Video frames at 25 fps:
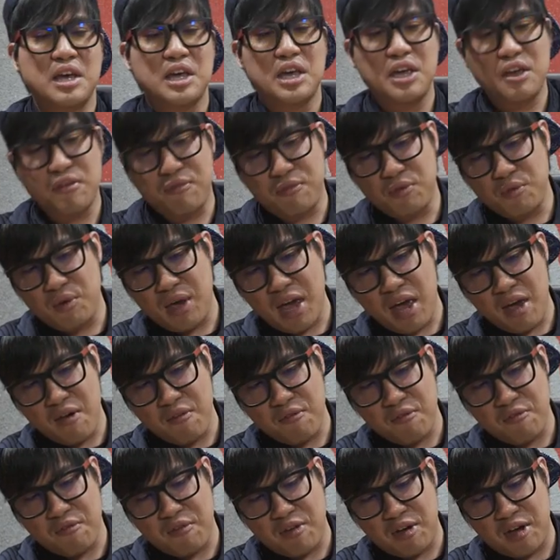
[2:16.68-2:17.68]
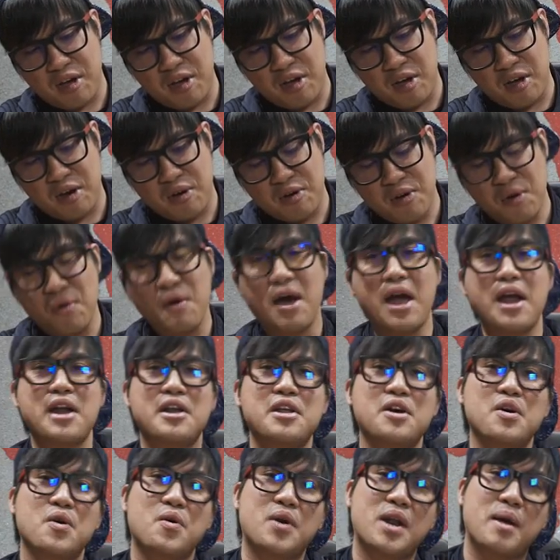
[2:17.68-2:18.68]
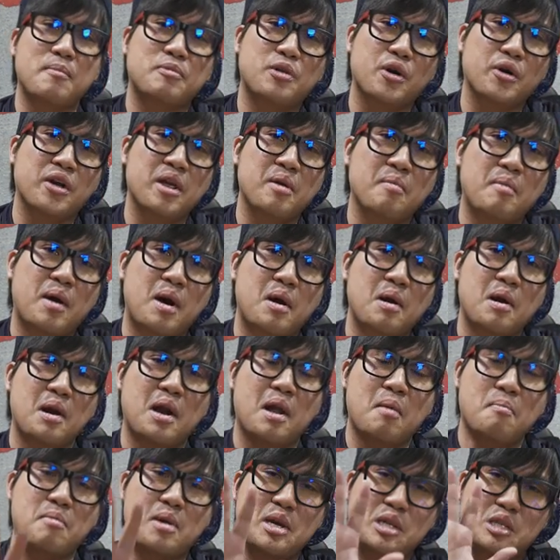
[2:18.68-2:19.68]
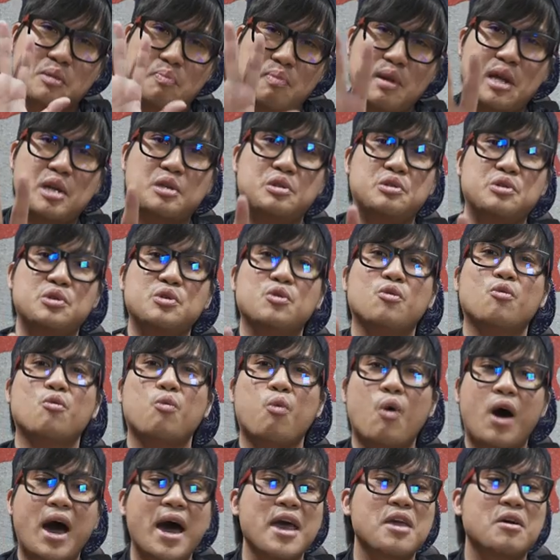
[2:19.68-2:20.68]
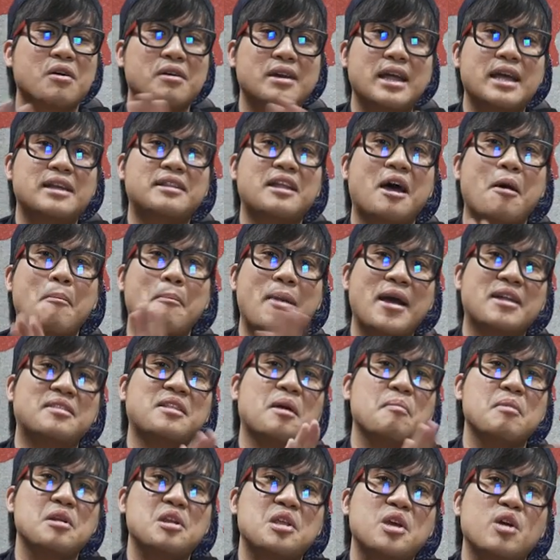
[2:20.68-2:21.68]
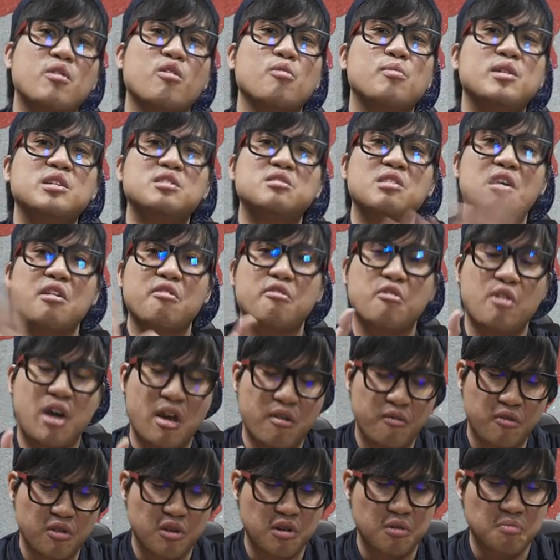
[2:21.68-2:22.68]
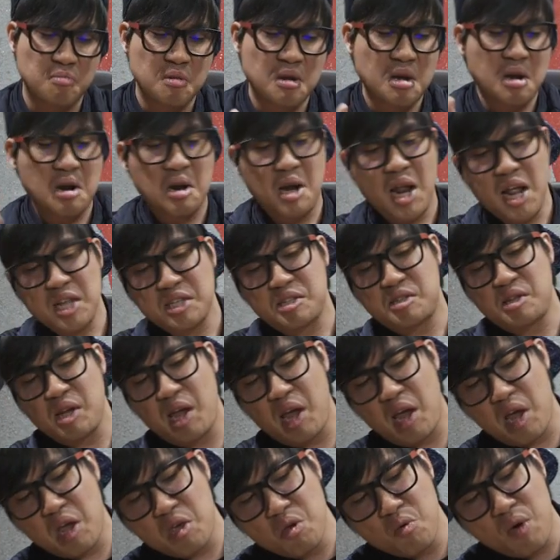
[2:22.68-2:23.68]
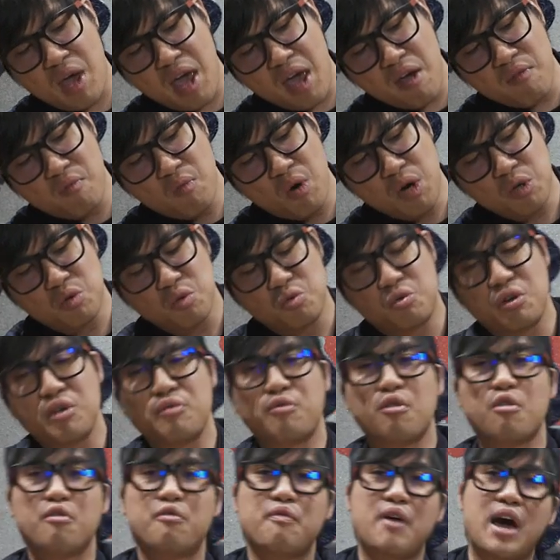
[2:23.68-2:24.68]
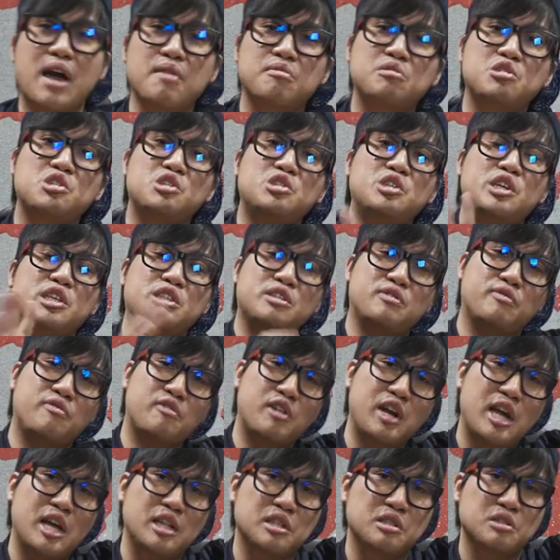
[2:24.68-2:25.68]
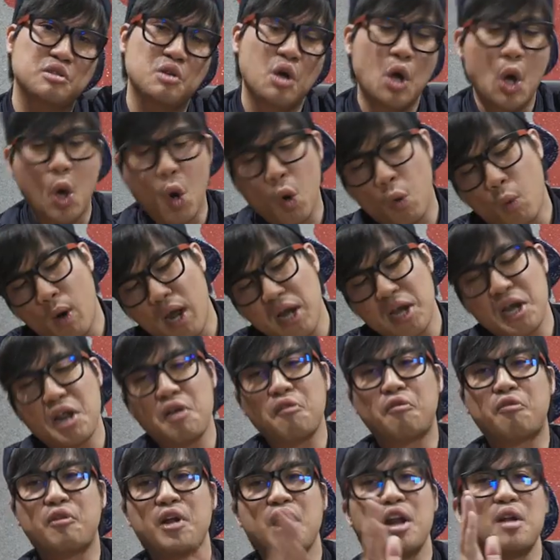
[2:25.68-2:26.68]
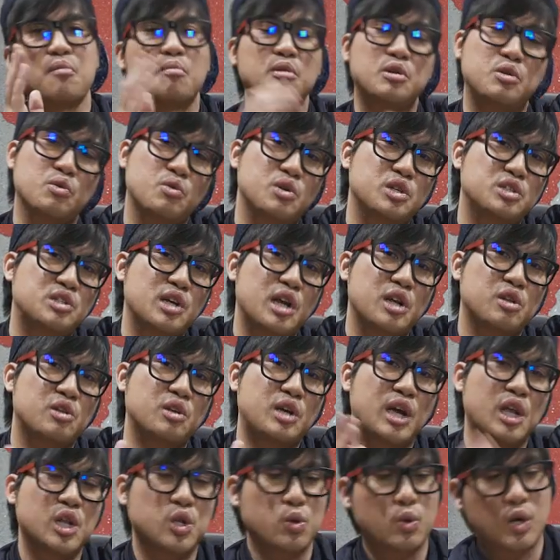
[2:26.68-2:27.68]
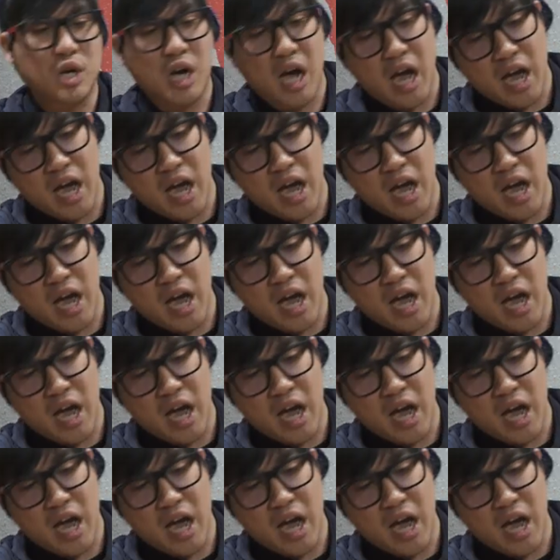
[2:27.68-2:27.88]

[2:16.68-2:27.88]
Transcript: If you have no idea what I'm talking about, let me explain to you why your data backed up in here will be safe forever. Let's say you have 1, 2, 3, 4, 5, 6 friends. One day friend number 2 decided to get into a